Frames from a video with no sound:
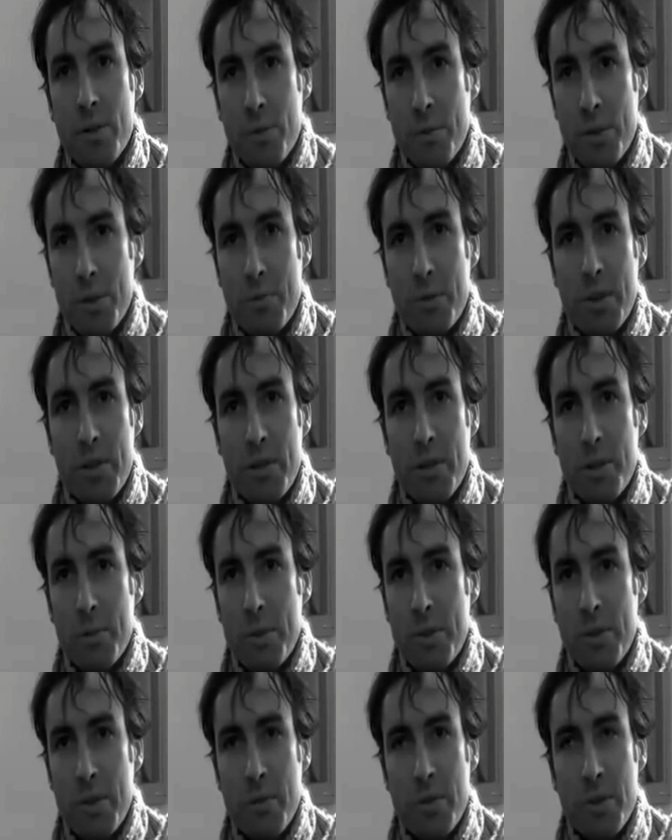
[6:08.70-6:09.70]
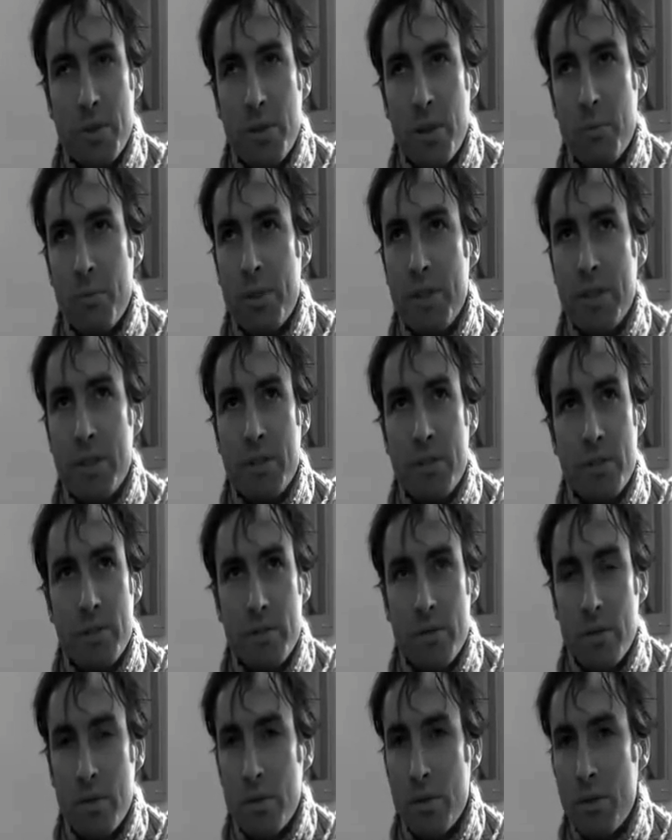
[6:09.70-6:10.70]
much better, especially when you're up
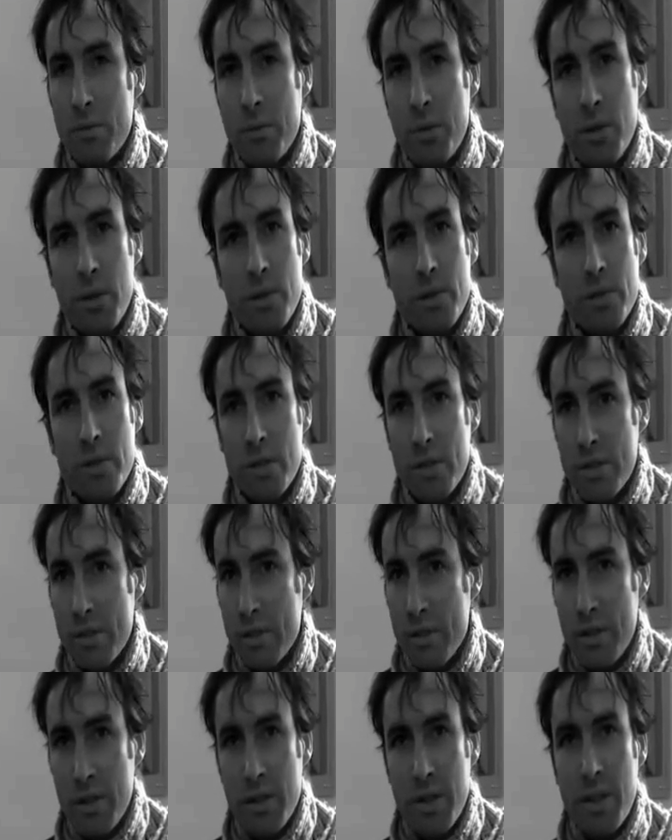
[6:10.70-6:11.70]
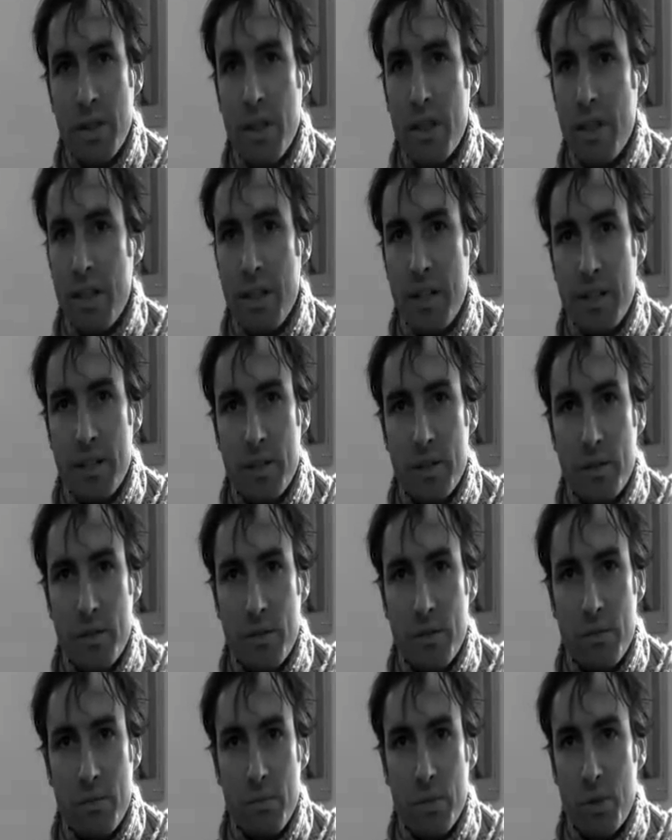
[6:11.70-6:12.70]
against strip malls and
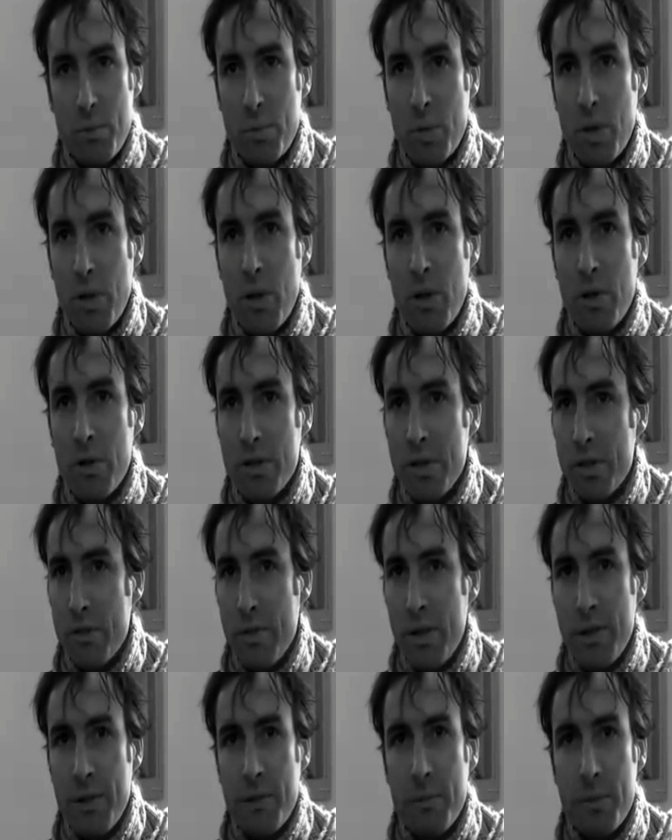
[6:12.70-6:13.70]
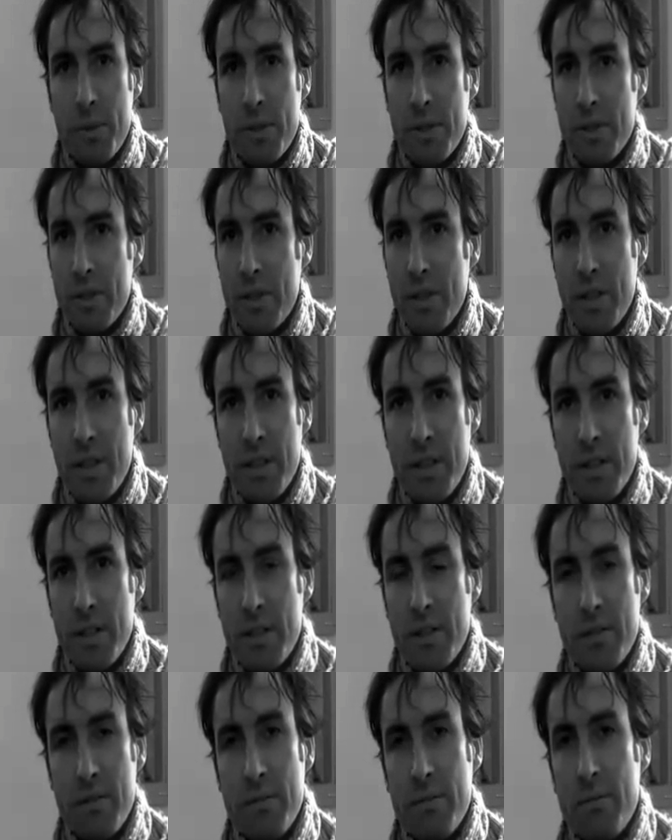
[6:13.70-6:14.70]
sprawl and development
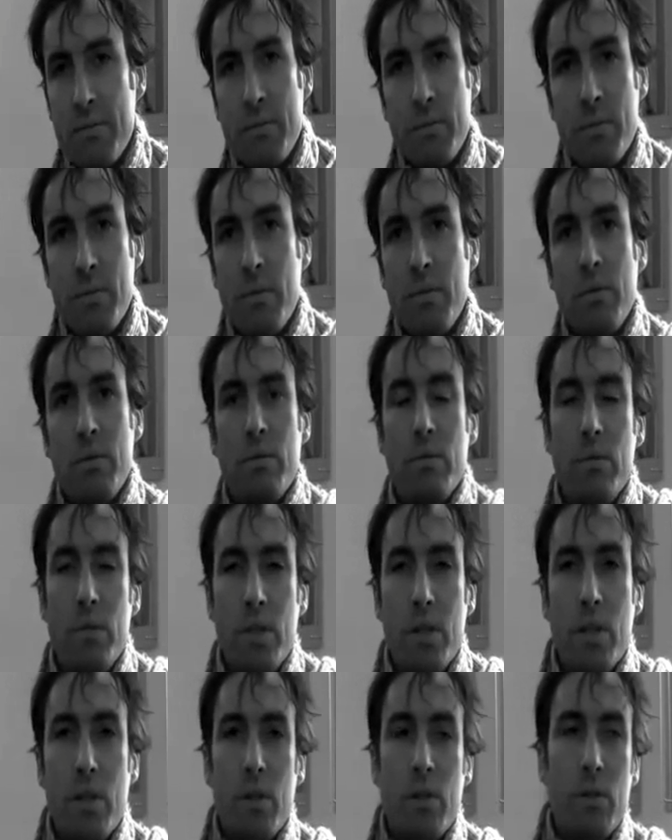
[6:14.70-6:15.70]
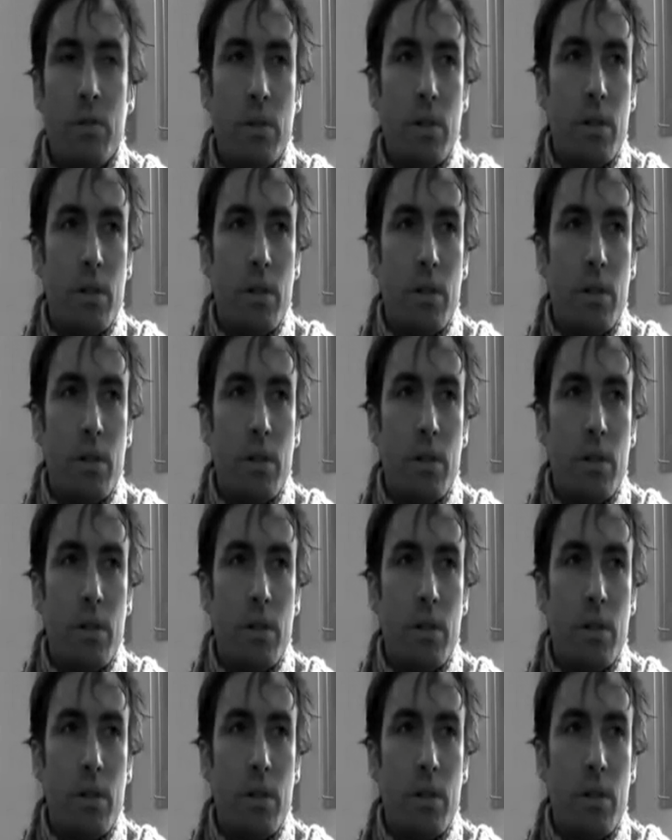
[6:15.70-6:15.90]
and, you know,